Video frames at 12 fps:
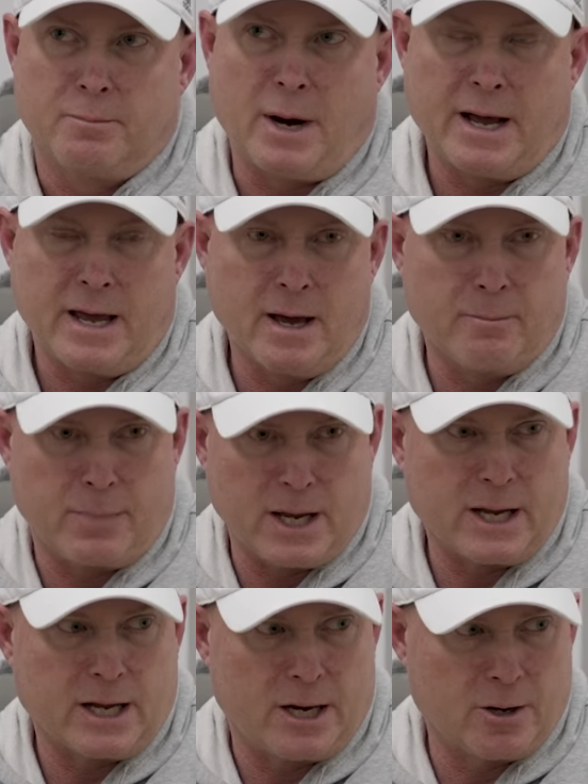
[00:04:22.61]
by him
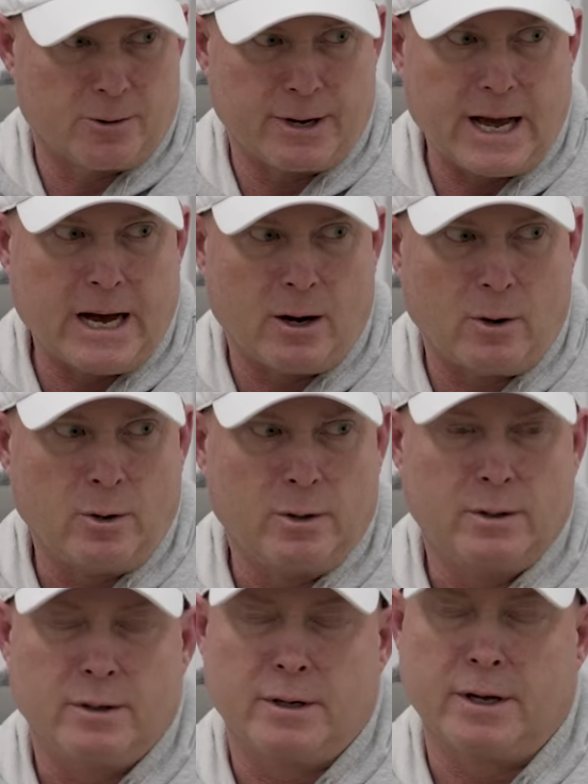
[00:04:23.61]
being here now
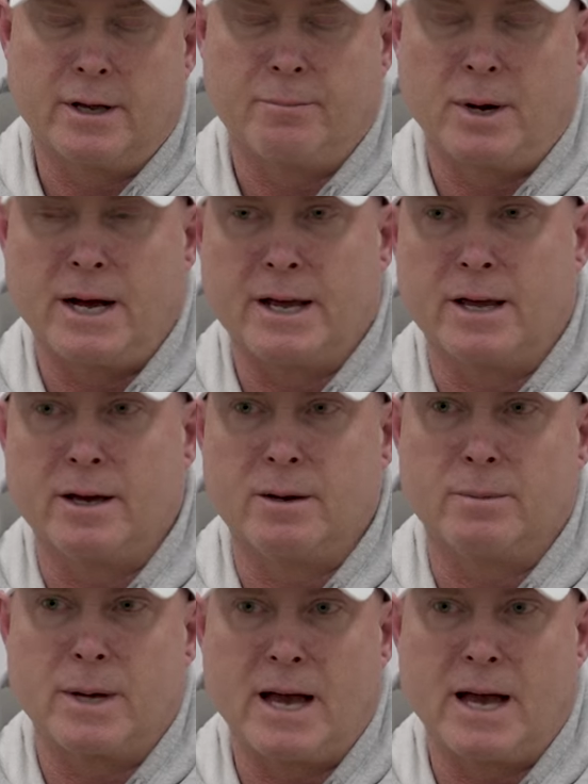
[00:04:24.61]
and by him